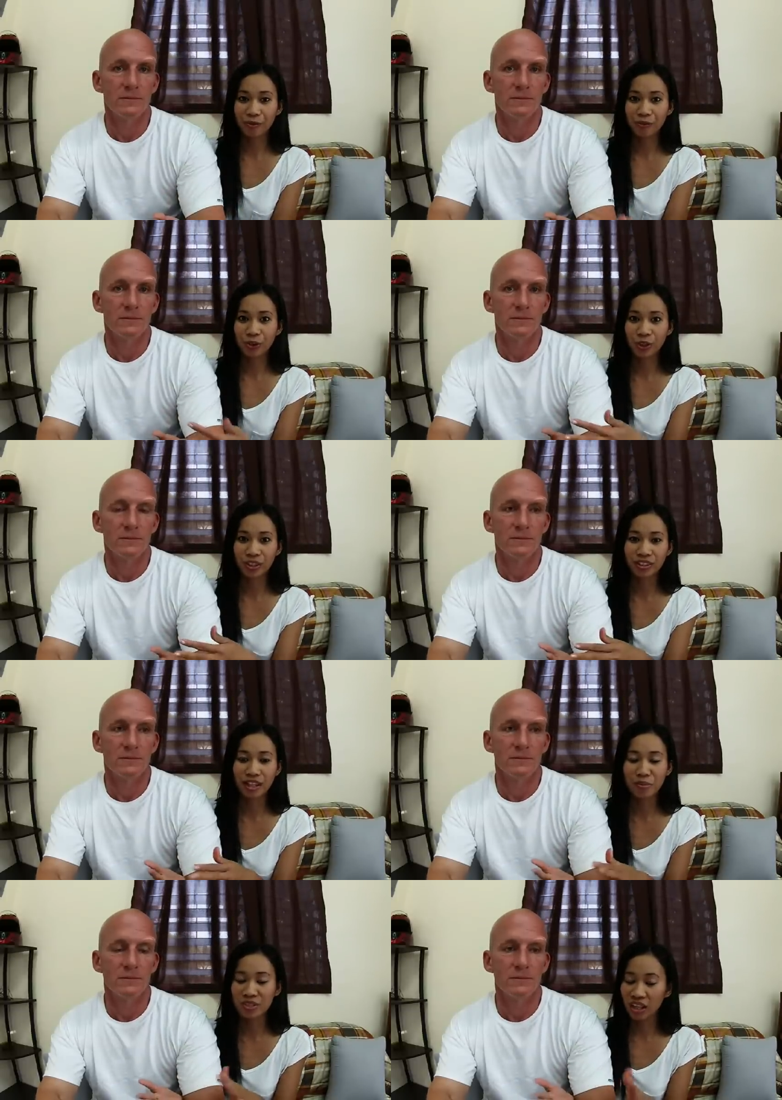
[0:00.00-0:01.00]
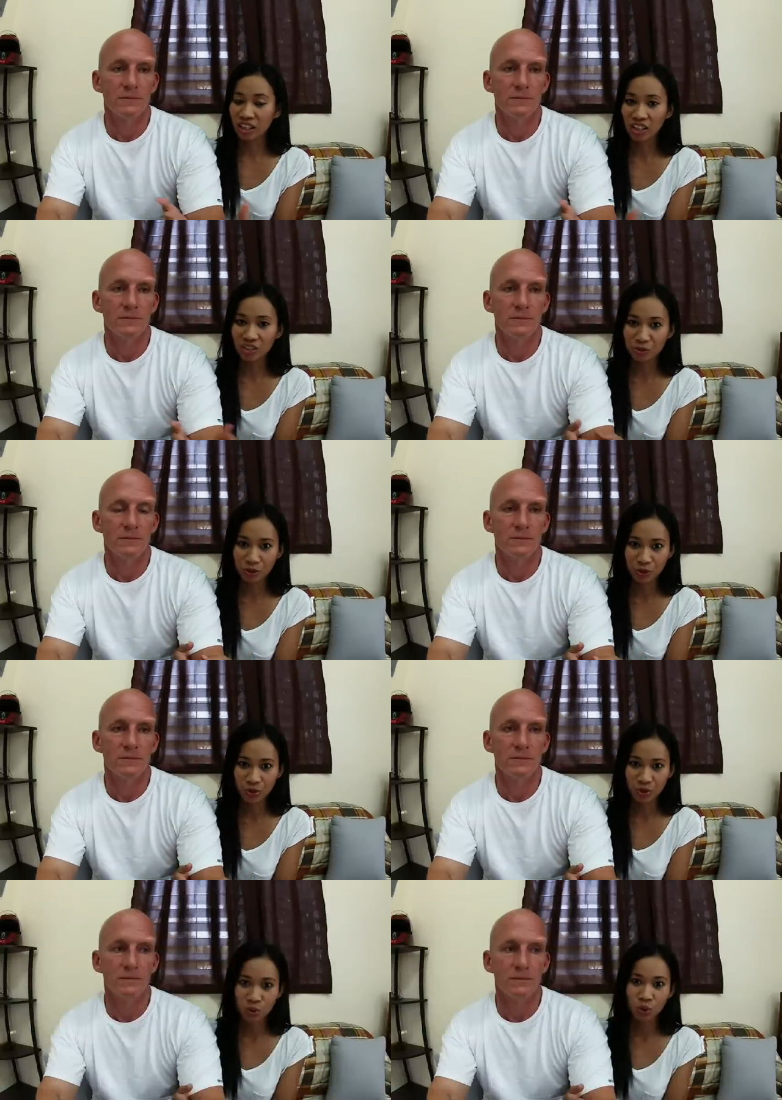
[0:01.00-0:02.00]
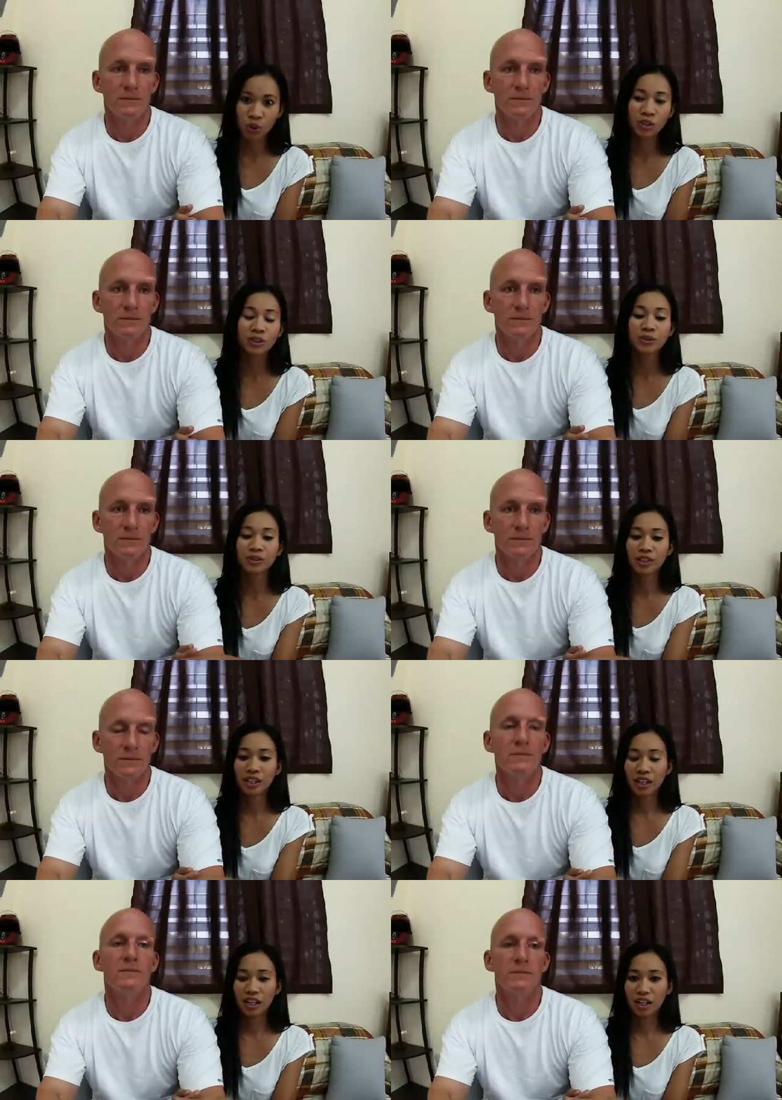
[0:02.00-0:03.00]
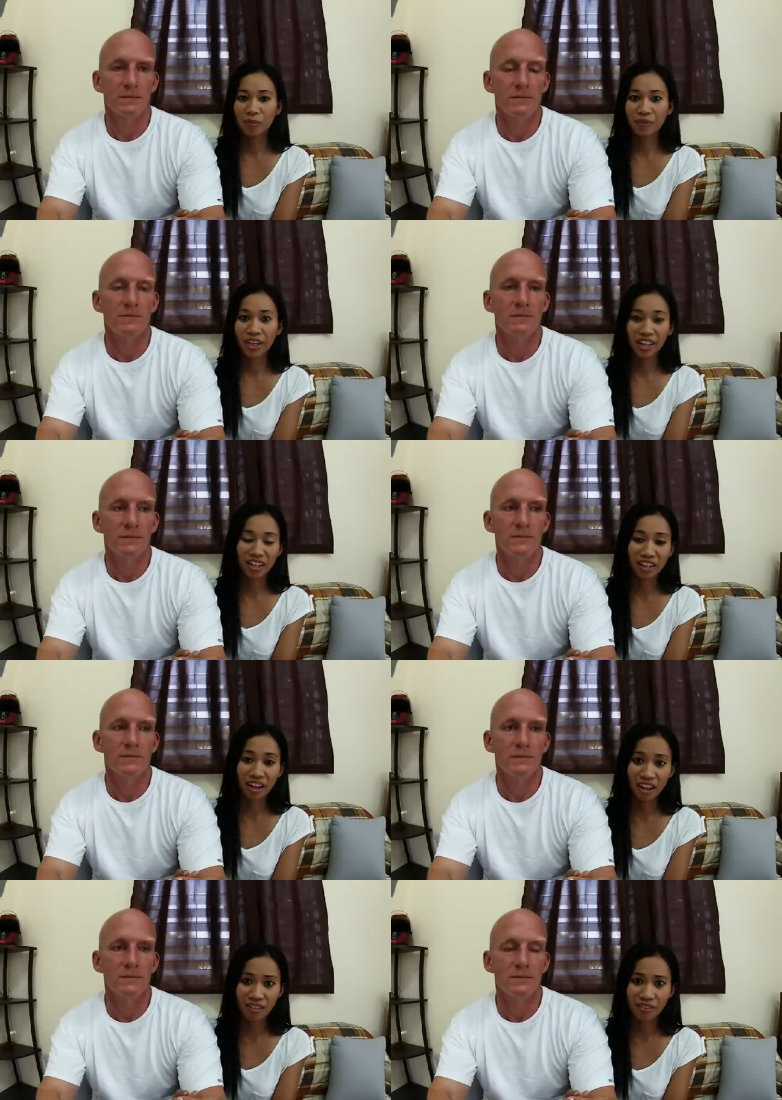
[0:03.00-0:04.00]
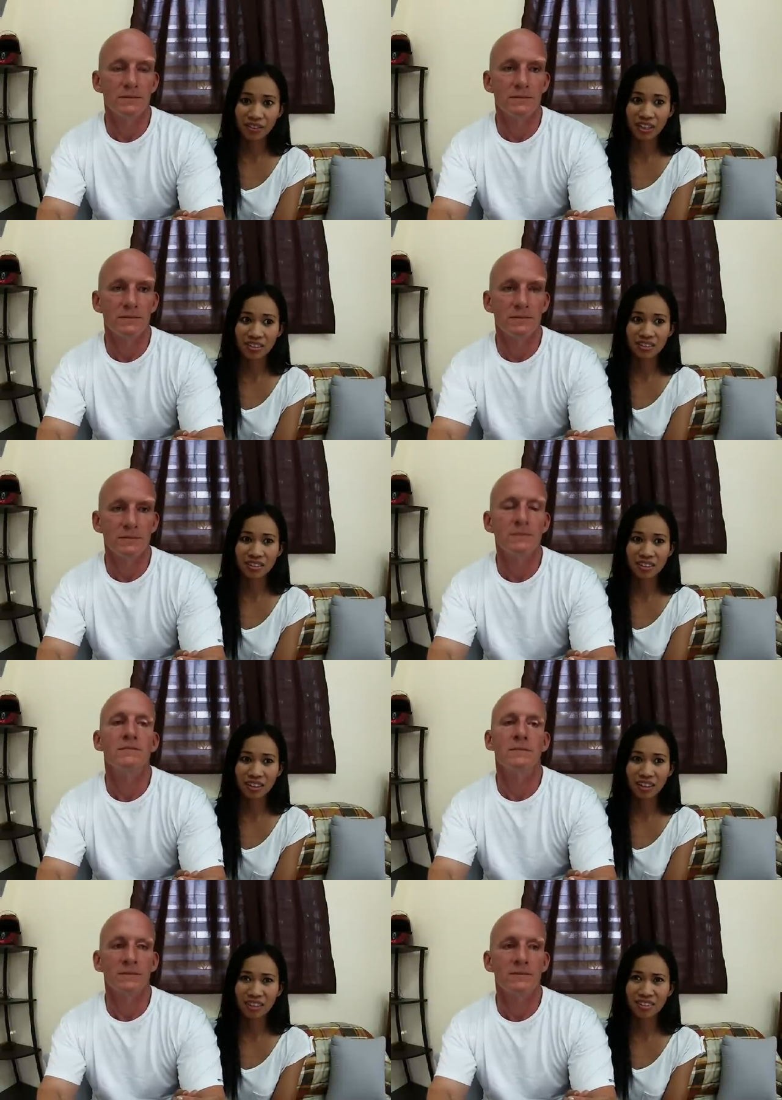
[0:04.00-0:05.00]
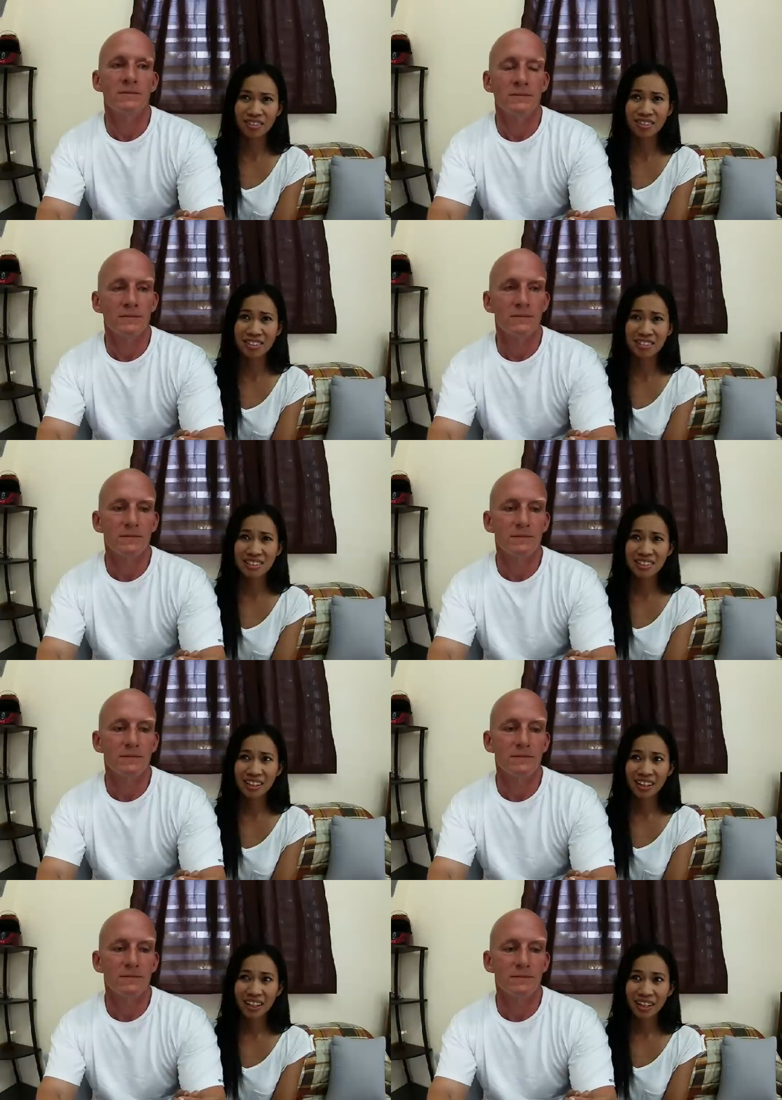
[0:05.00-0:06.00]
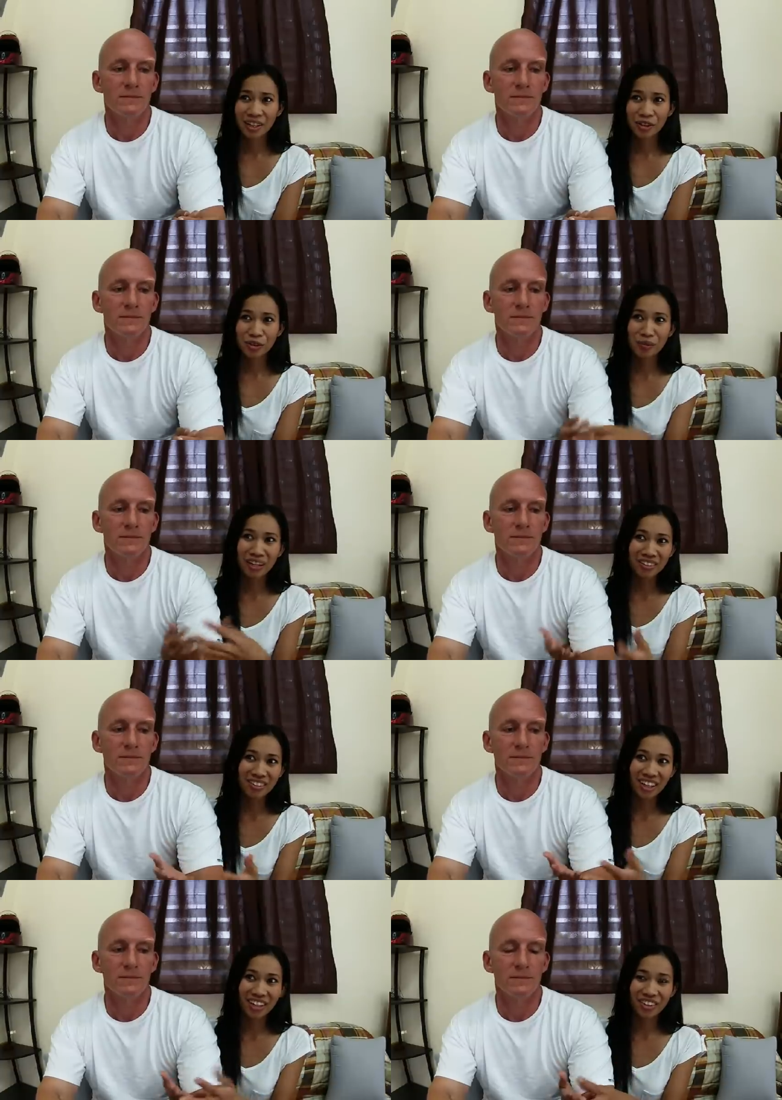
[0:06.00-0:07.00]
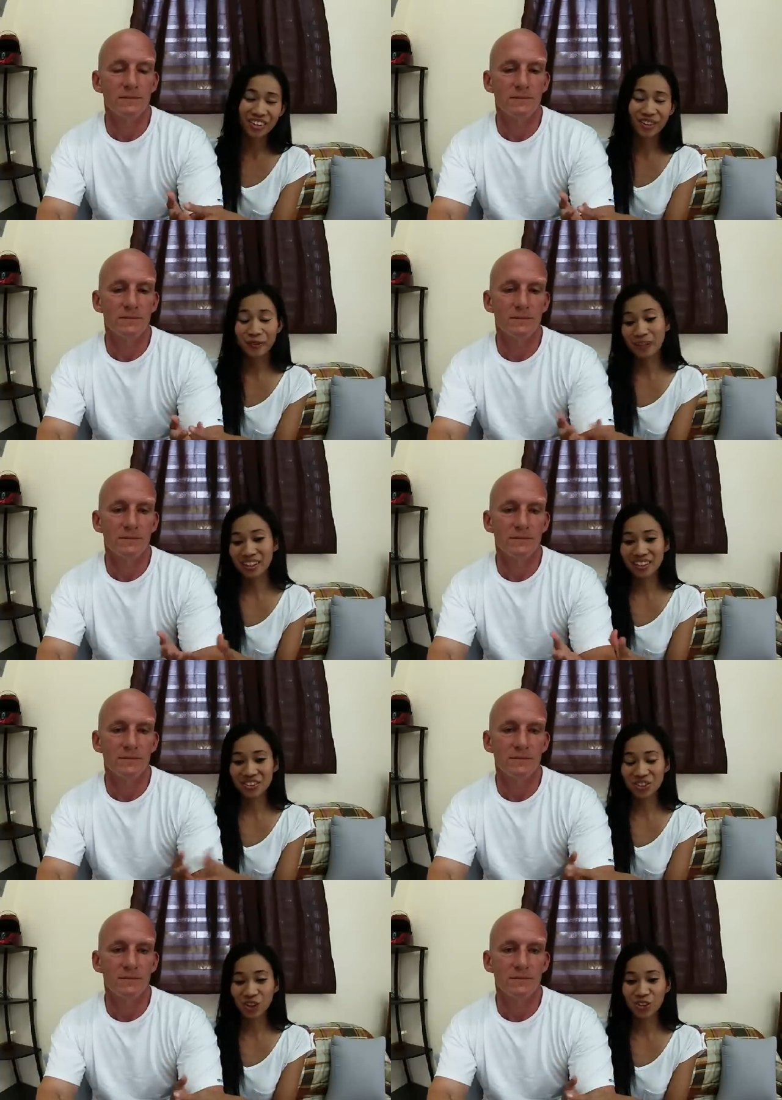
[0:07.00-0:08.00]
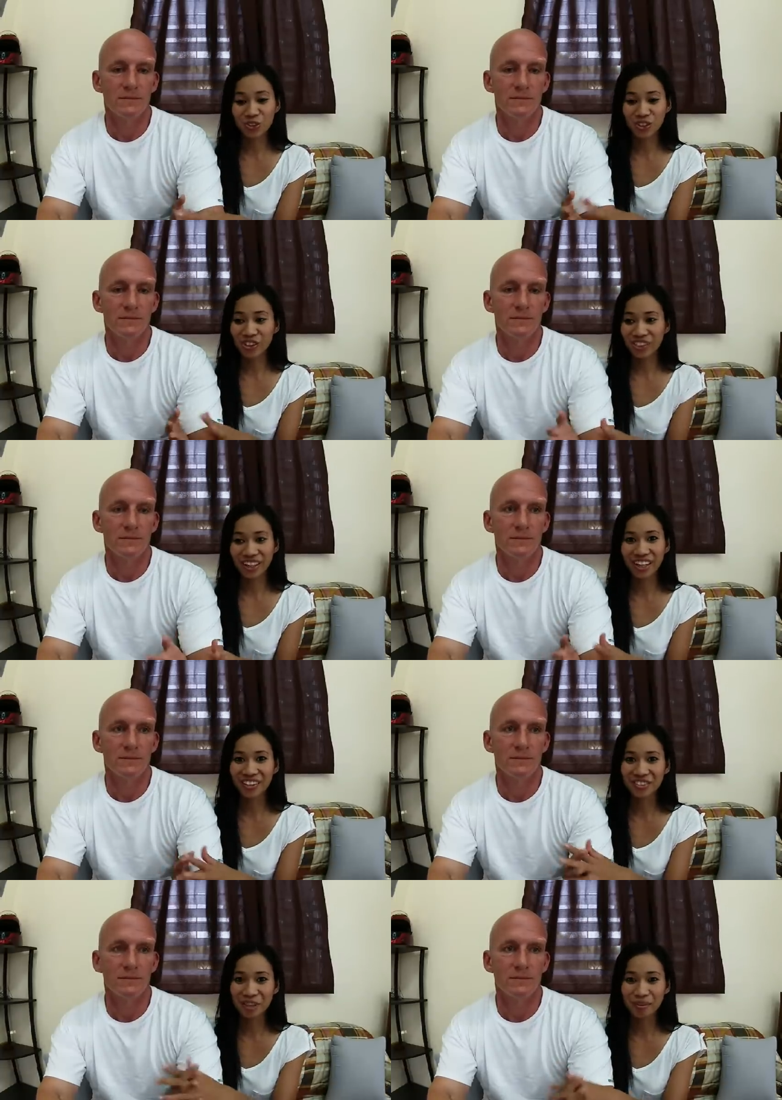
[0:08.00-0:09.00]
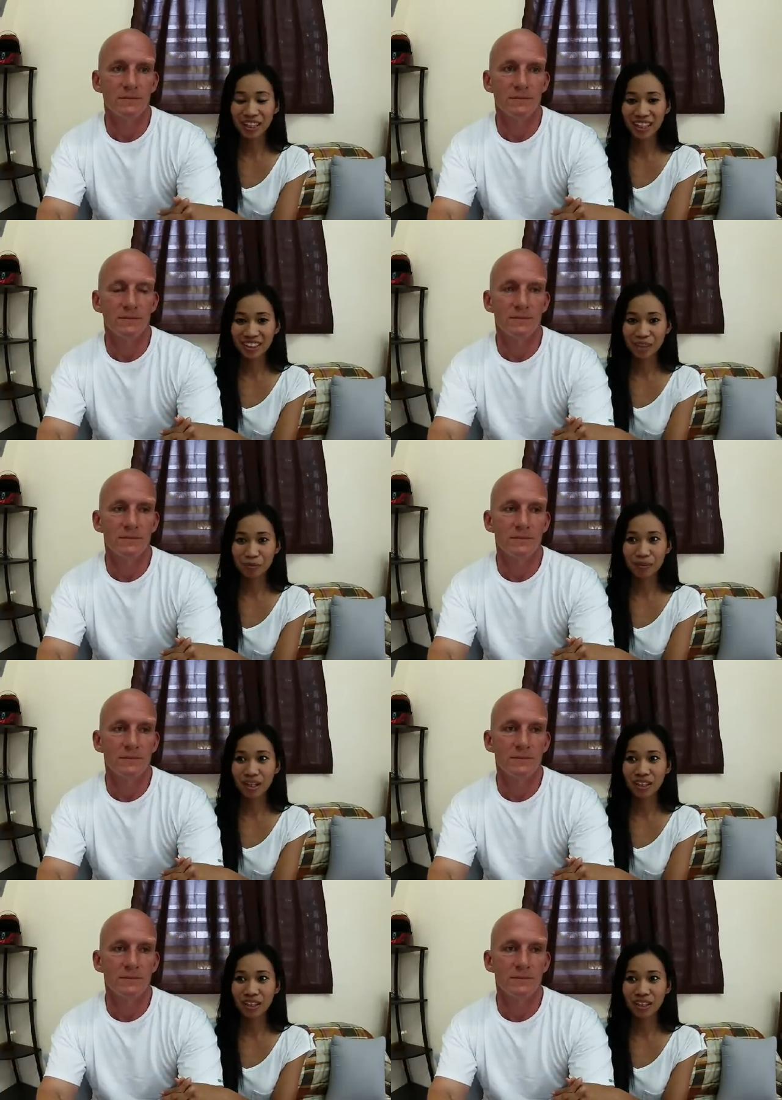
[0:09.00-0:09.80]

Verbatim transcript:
Speaker 1: for them sending us to school, um, taking care of us. It's you might say, well, it's cultural day or something like that, but